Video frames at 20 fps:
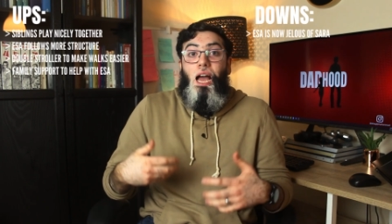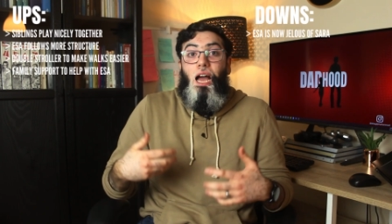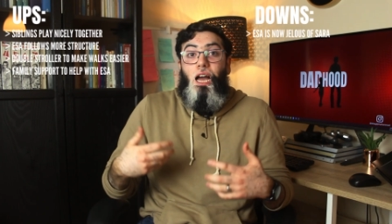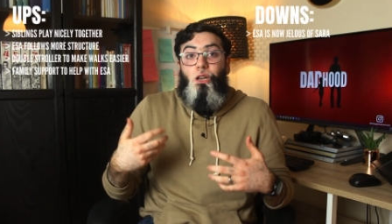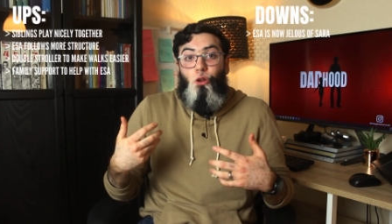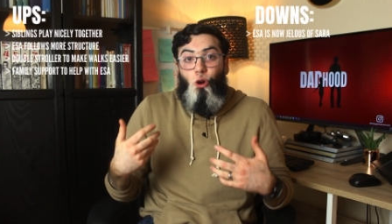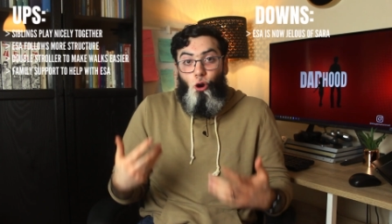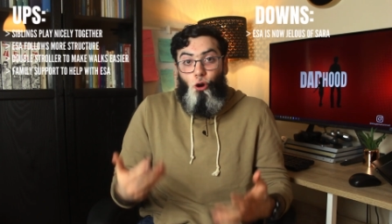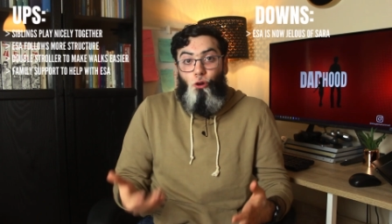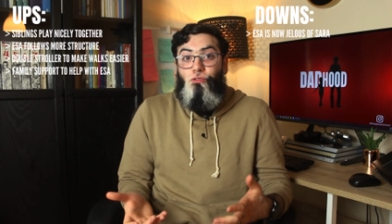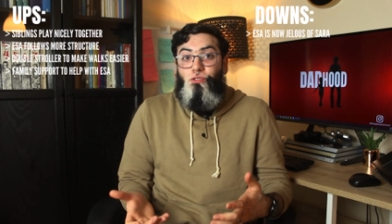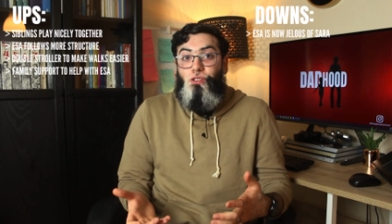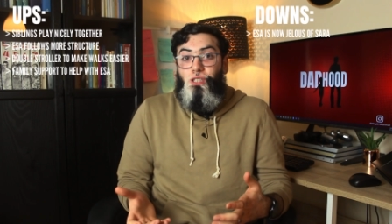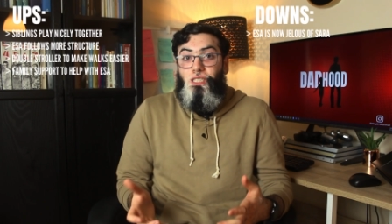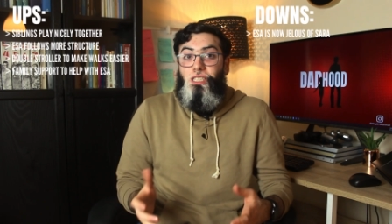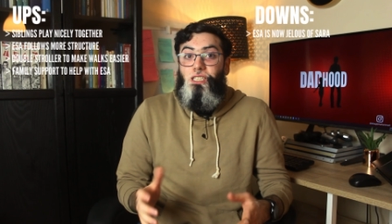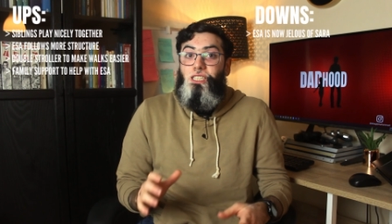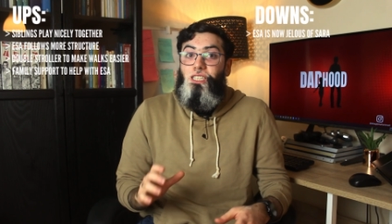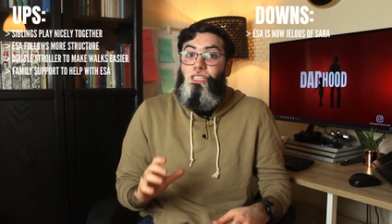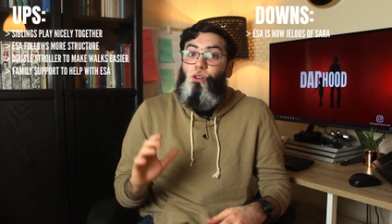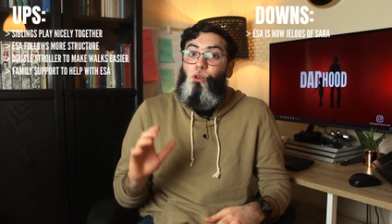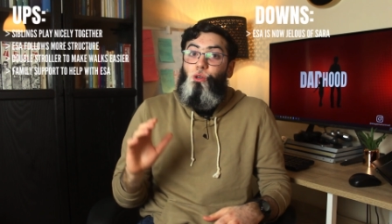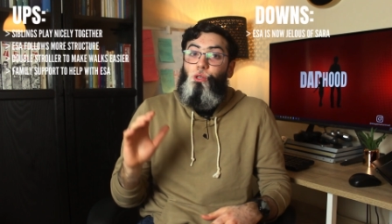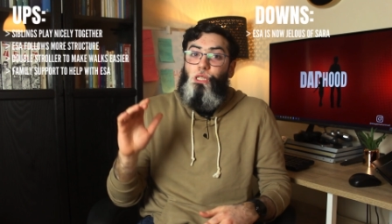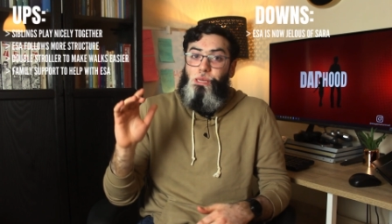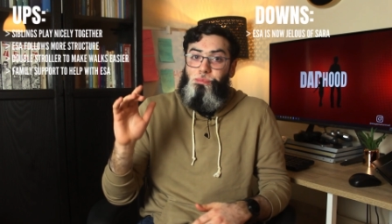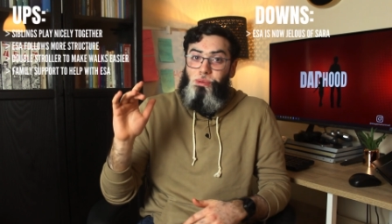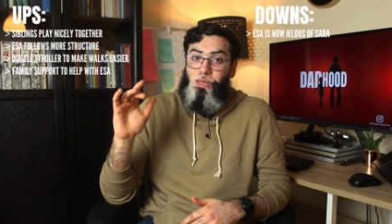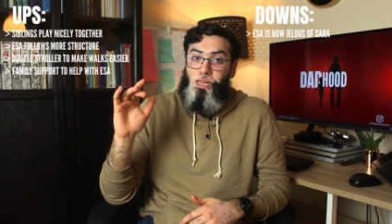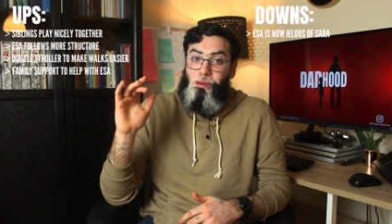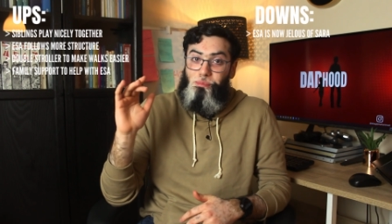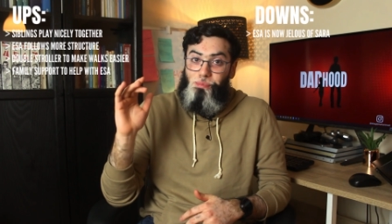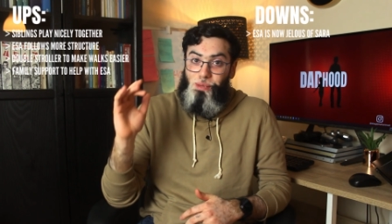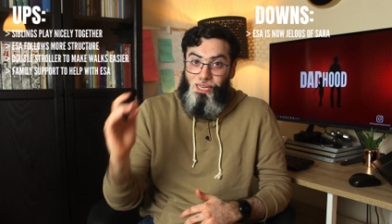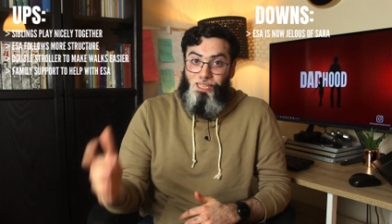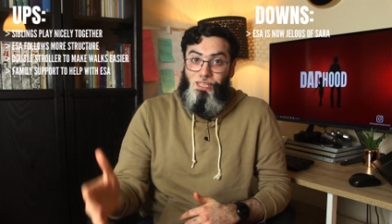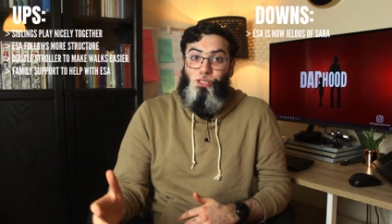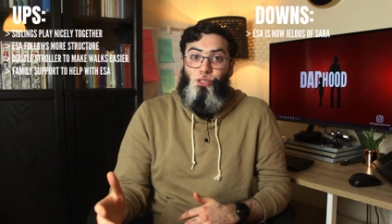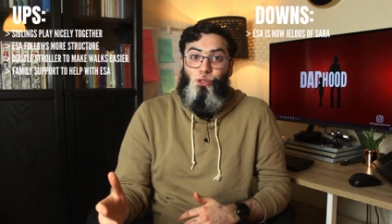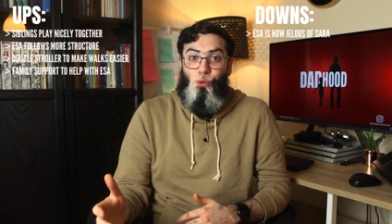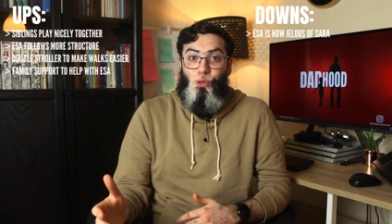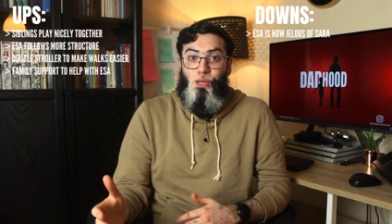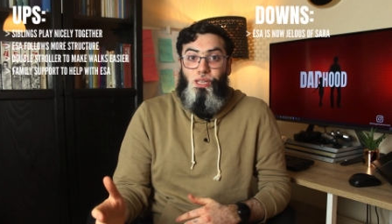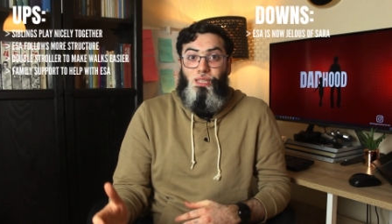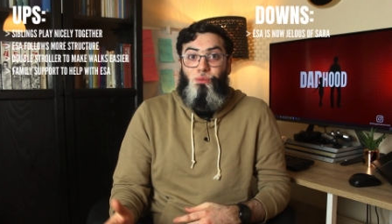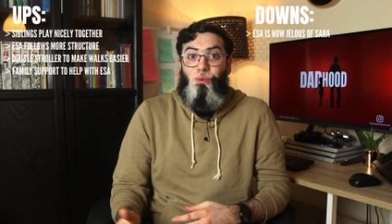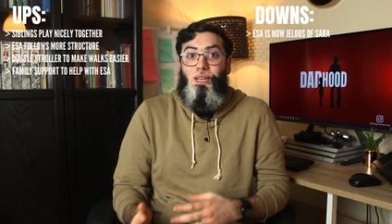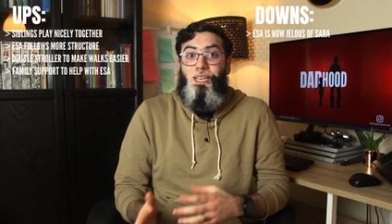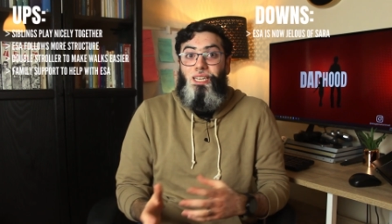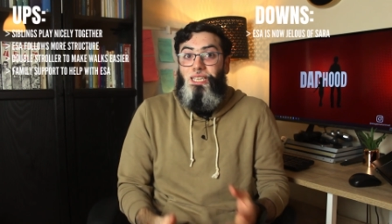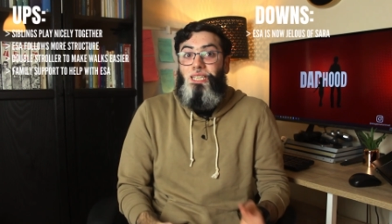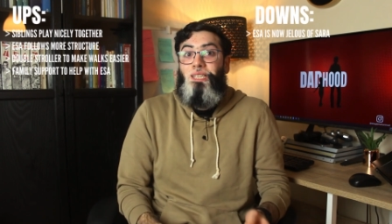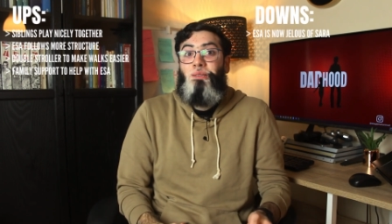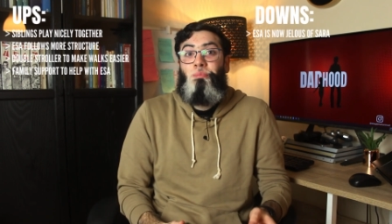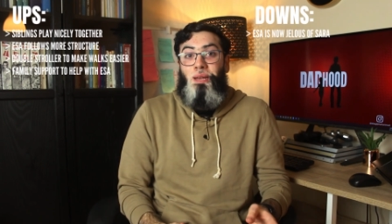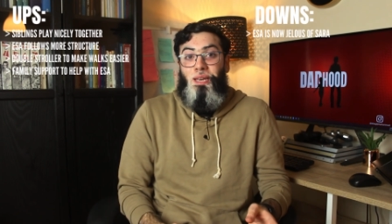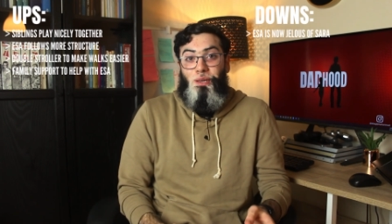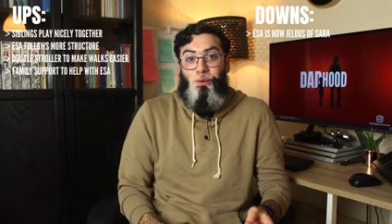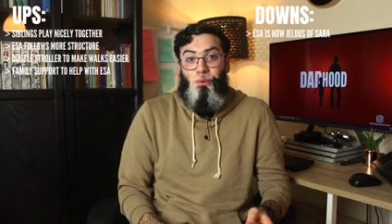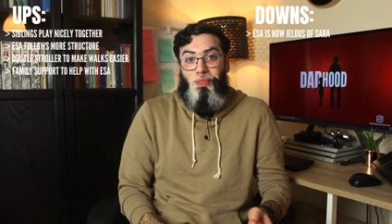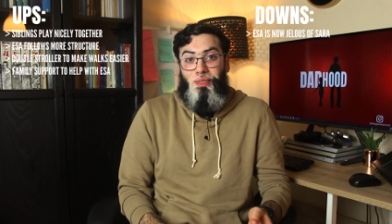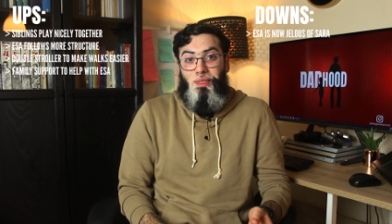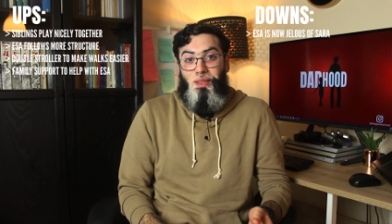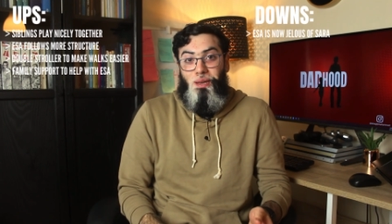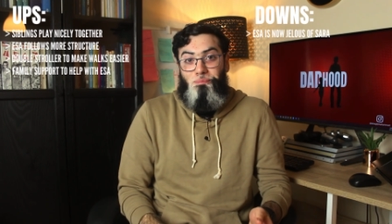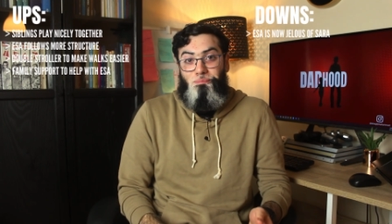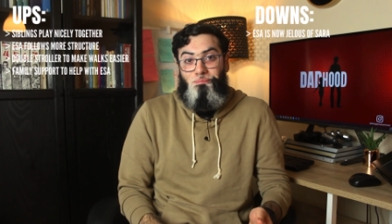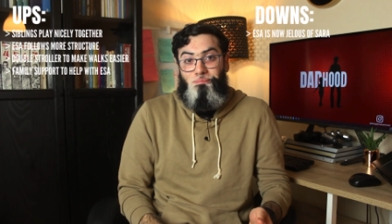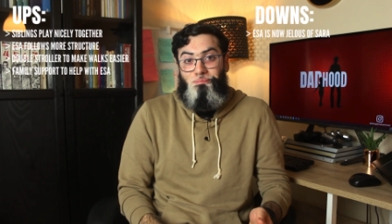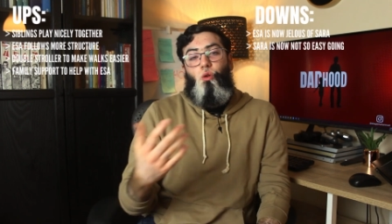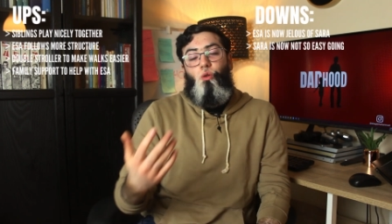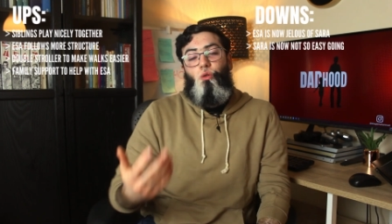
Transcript: and often she goes to pick up his toys when he's playing with them.